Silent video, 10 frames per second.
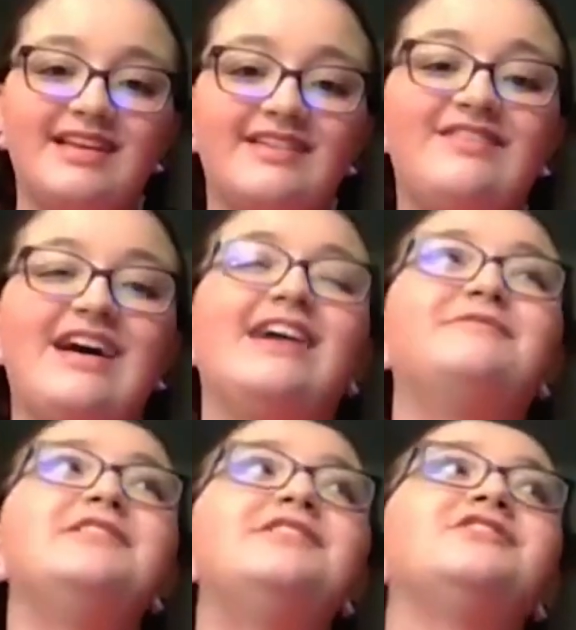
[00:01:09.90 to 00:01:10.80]
That
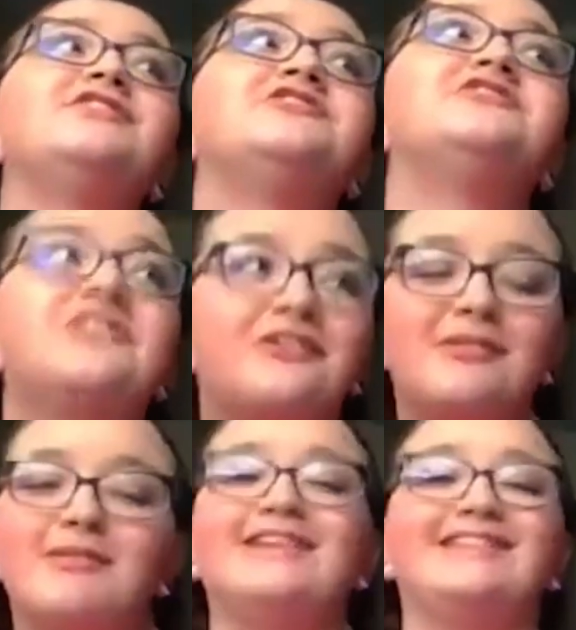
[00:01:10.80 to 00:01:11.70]
was so
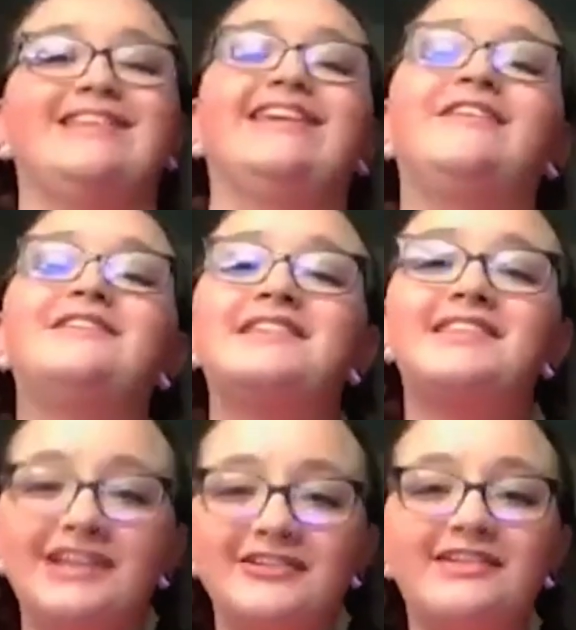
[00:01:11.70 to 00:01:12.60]
amazing. It was
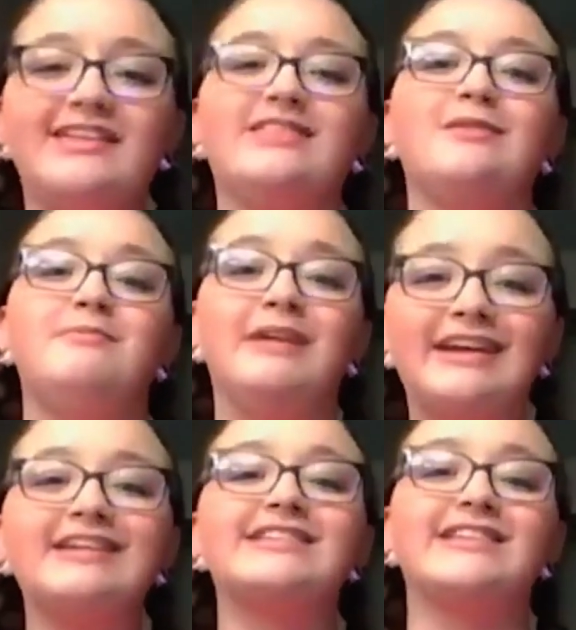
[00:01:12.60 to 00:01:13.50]
literally like the
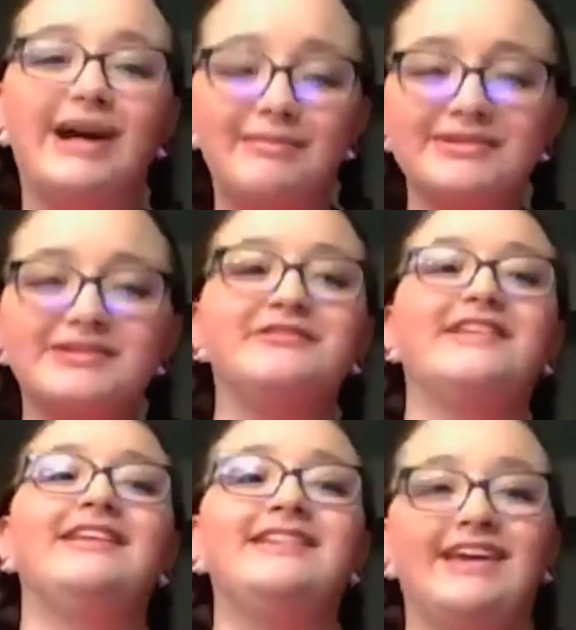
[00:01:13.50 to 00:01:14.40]
biggest
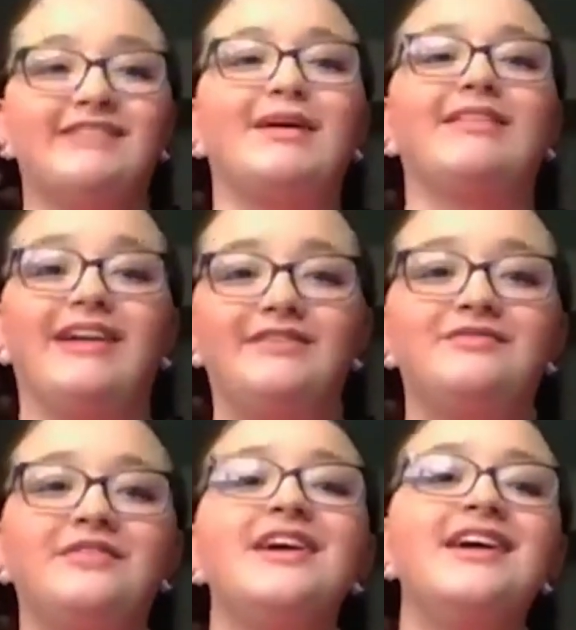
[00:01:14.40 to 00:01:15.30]
opportunity day of my
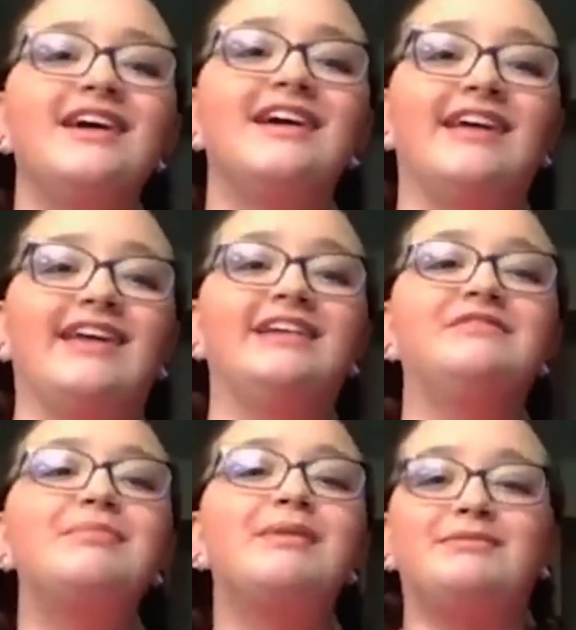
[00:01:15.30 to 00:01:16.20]
life. Like
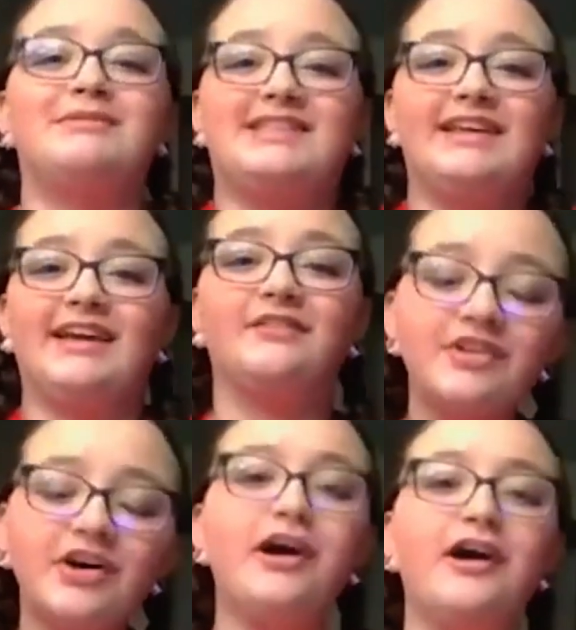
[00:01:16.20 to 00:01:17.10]
everybody was singing
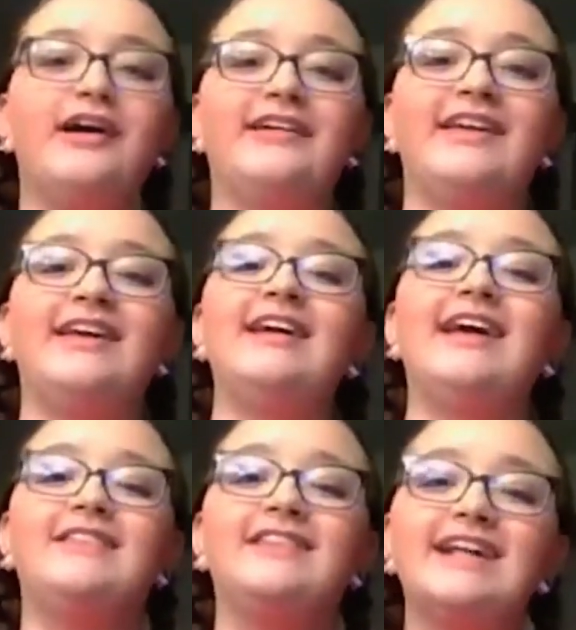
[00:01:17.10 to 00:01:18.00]
along,
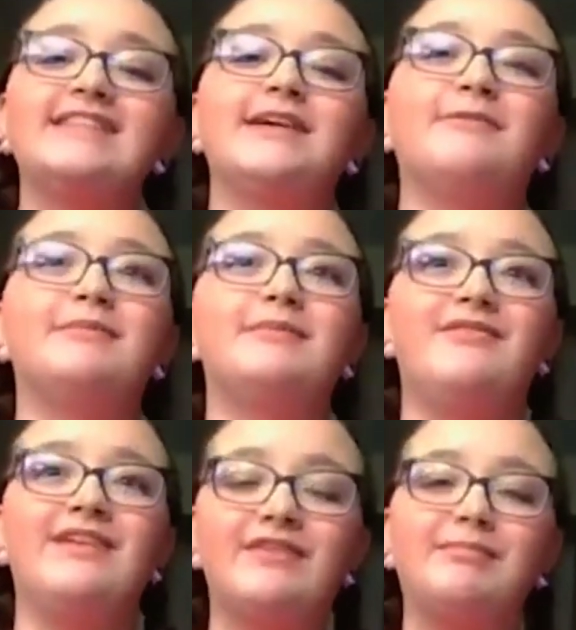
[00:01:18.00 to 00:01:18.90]
and that's like one of my
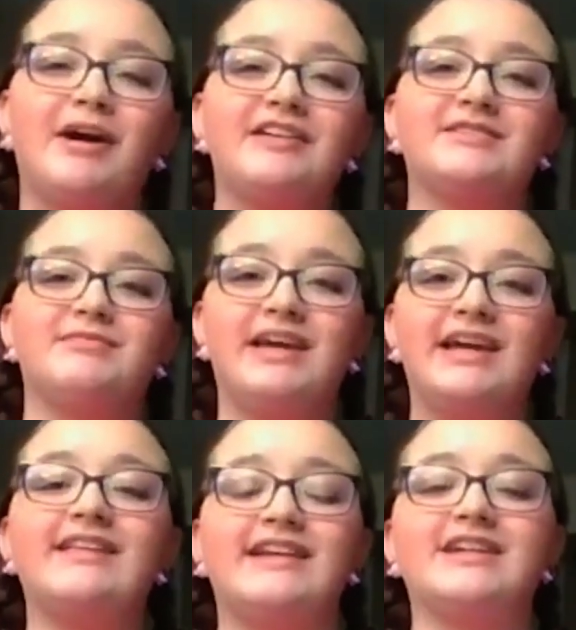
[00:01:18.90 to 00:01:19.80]
favorite parts of
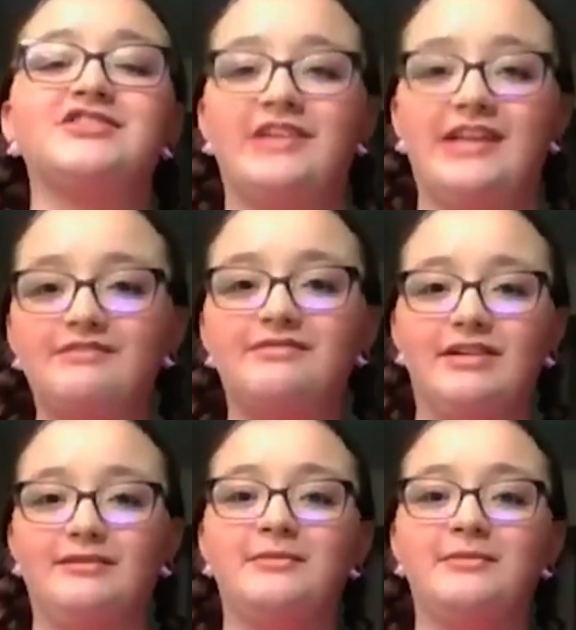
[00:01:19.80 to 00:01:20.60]
playing the national anthem.